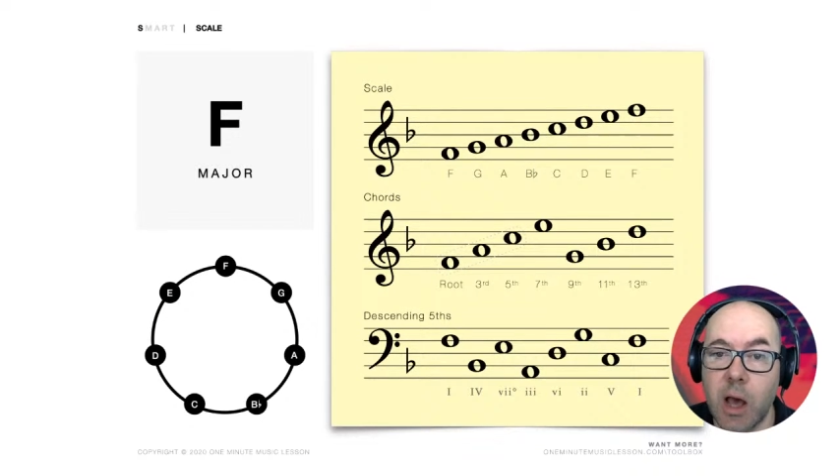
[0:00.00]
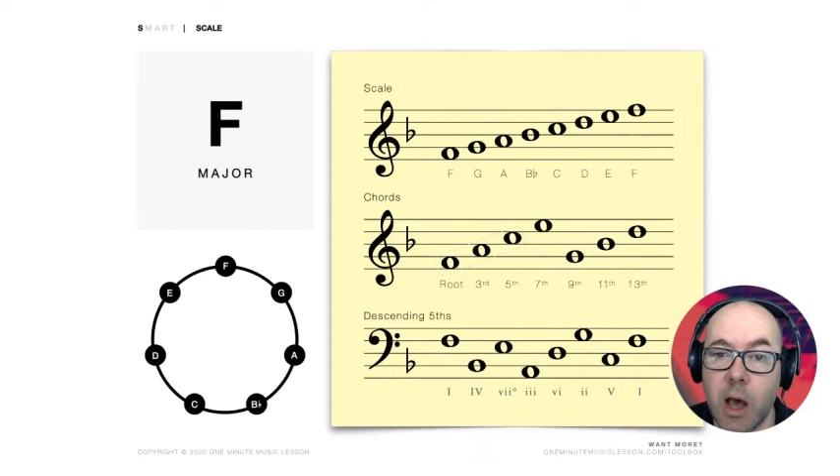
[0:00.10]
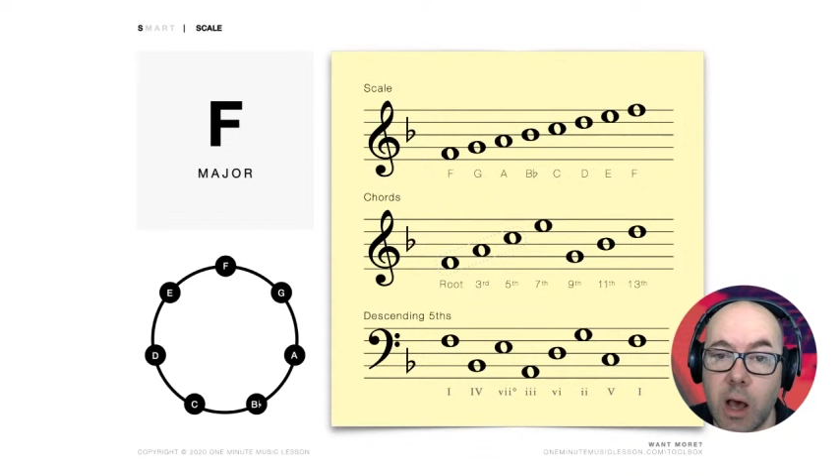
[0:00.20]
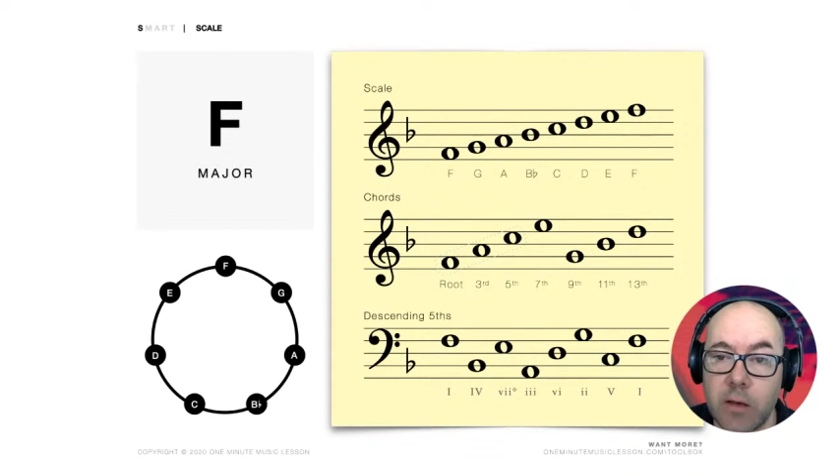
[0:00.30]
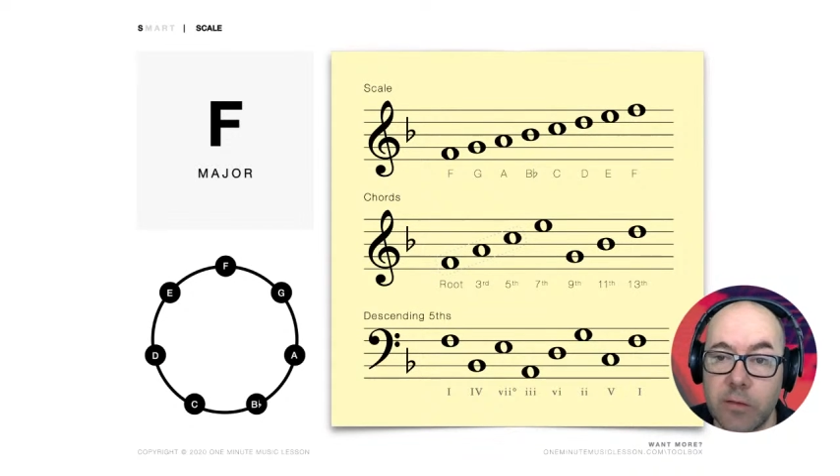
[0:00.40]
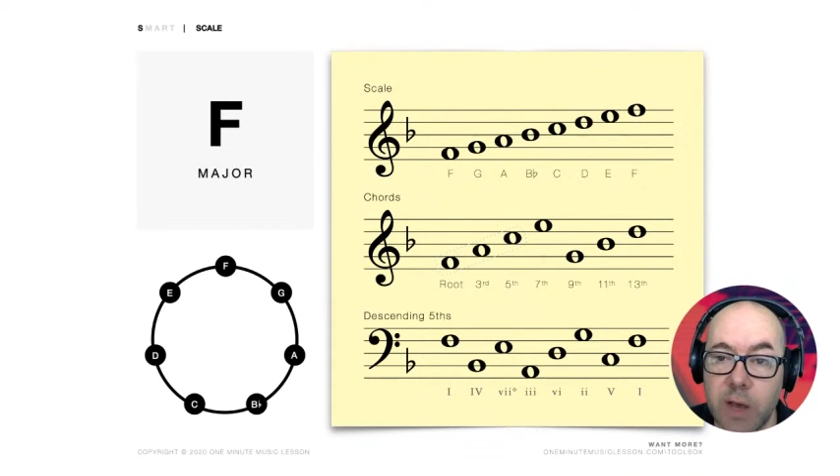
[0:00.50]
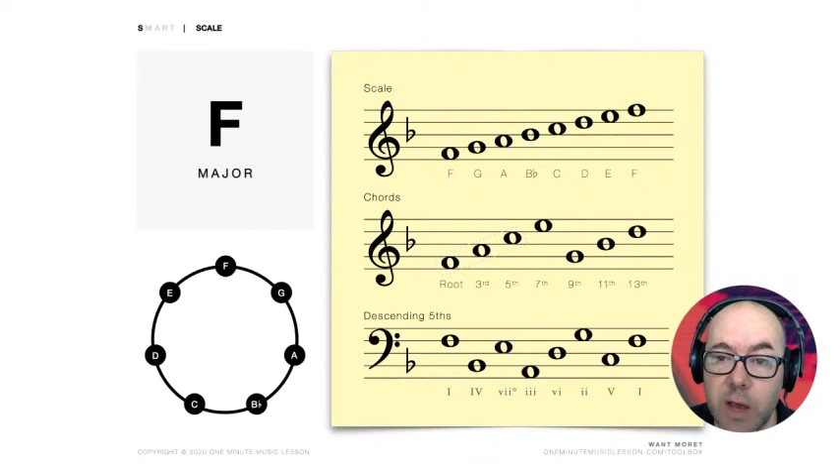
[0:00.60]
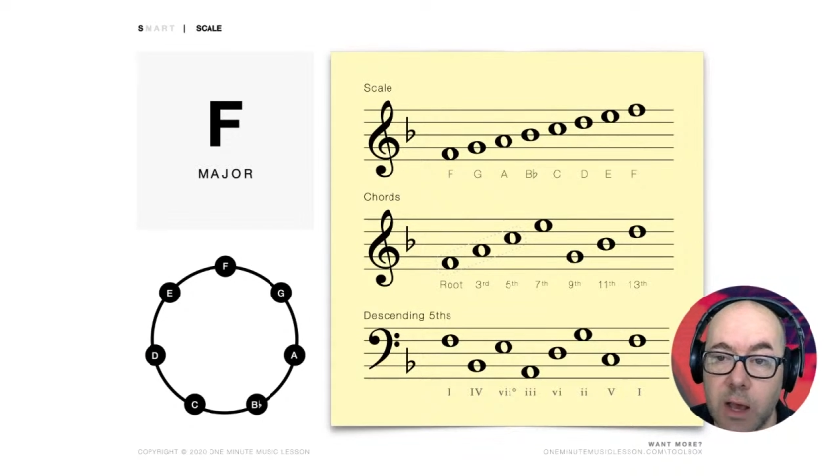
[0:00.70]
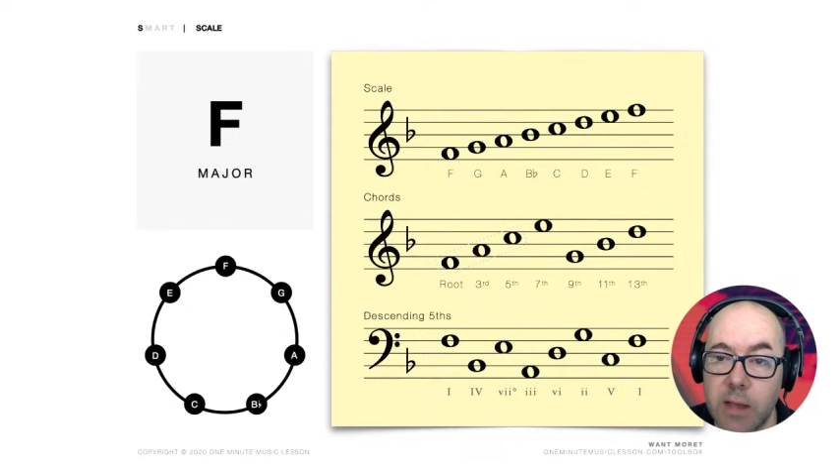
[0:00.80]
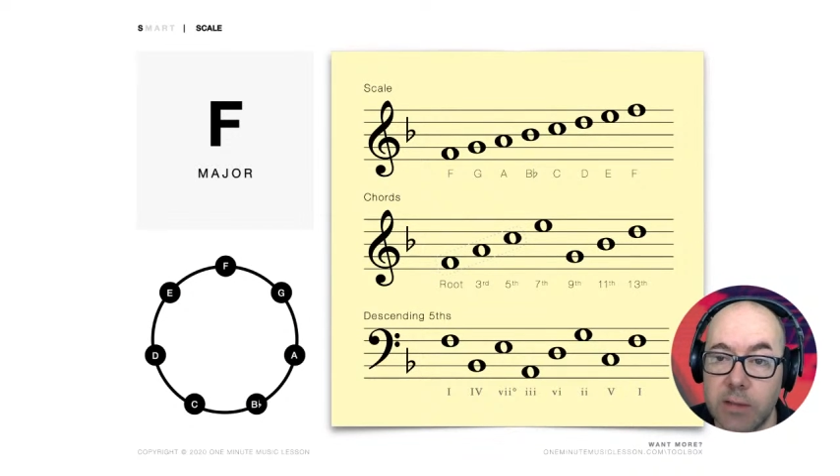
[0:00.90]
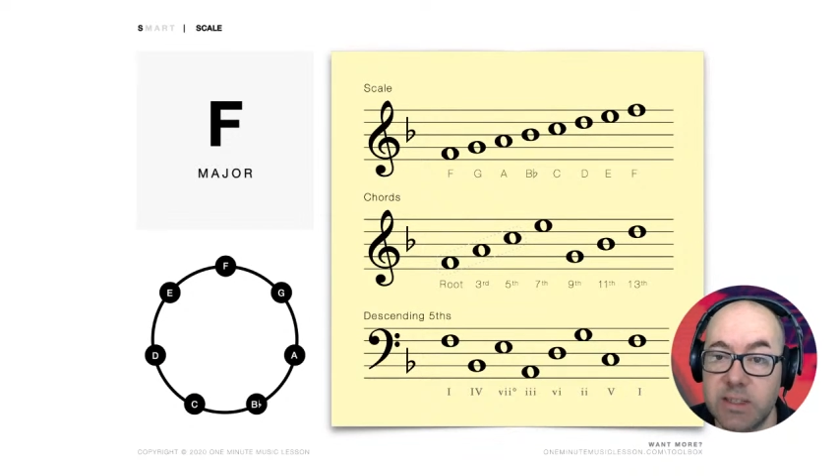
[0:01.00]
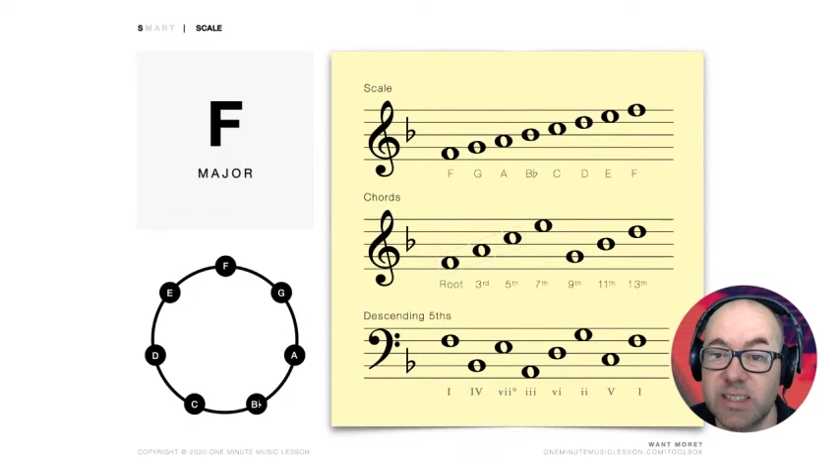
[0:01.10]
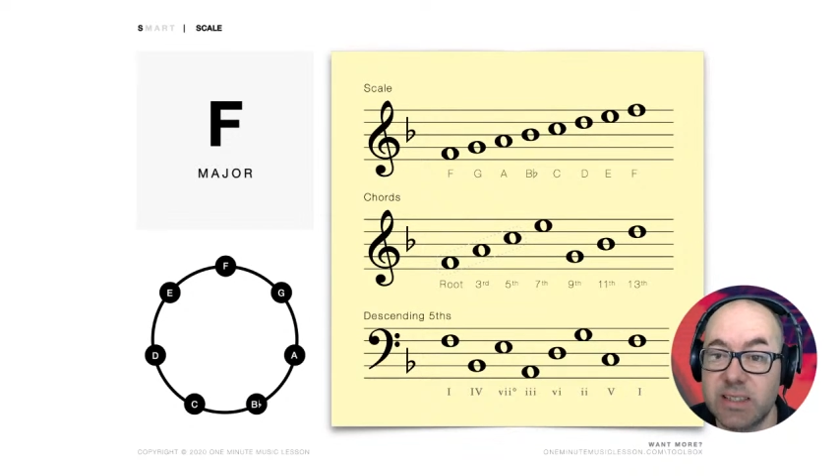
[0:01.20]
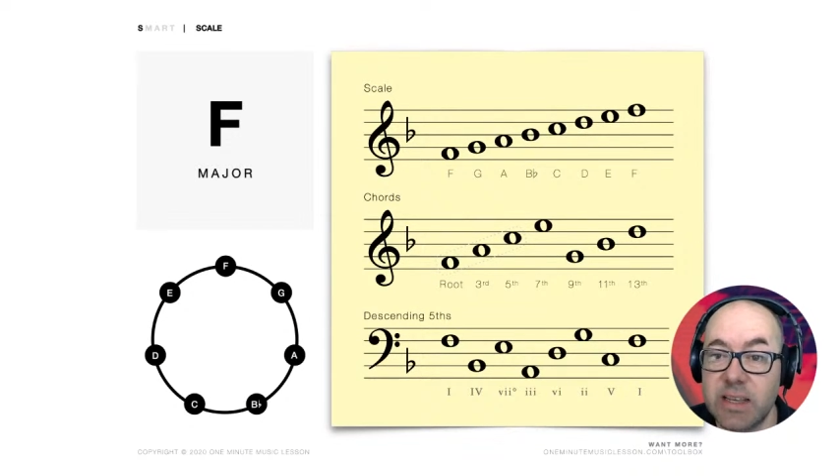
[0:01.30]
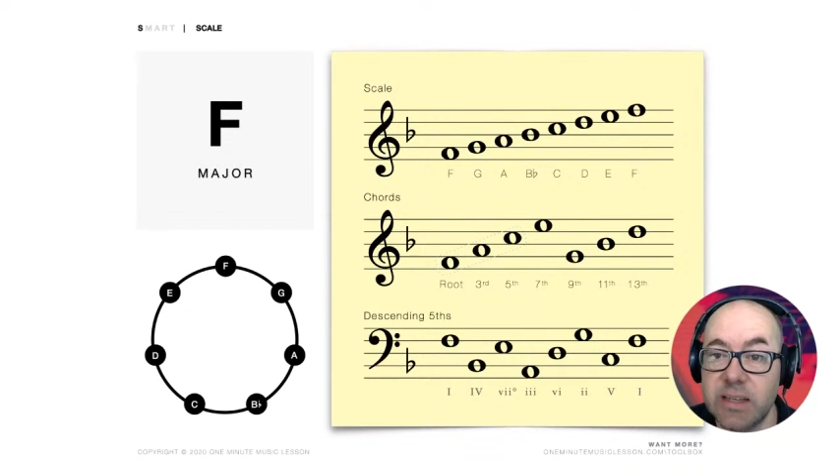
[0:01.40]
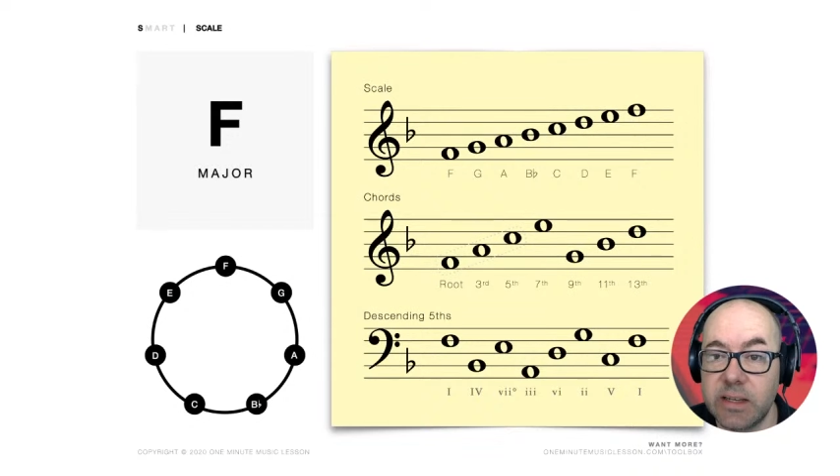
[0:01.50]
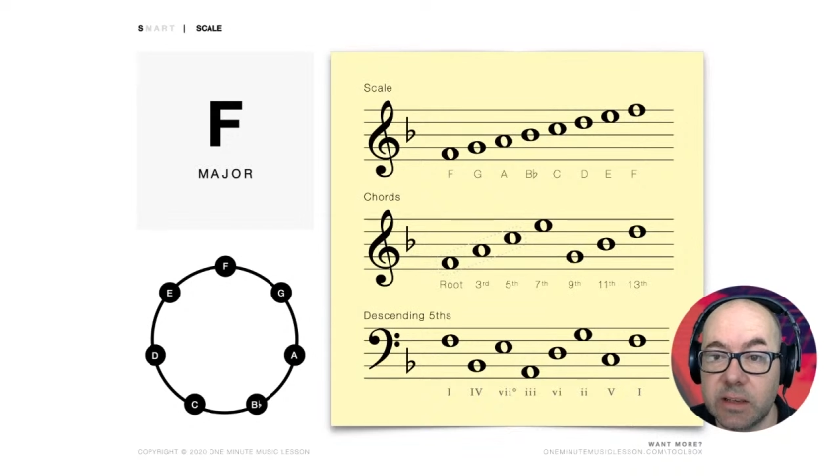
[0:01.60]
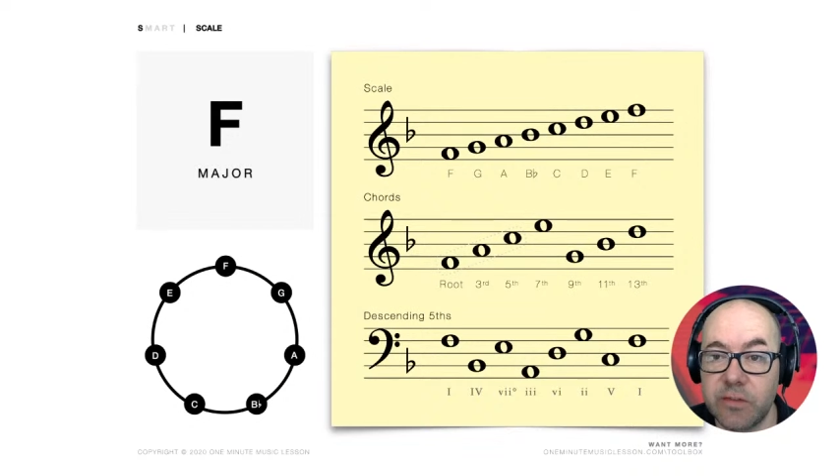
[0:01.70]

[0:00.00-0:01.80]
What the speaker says: of descending